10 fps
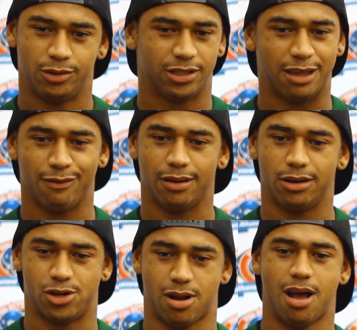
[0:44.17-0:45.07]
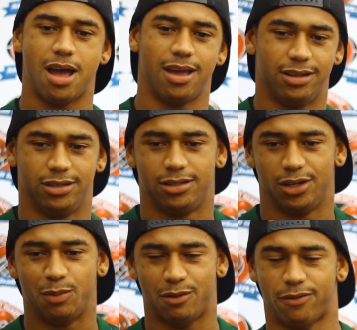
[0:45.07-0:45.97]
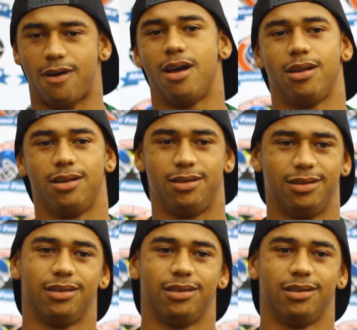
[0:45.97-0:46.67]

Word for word: Just give it a try. It should be fun.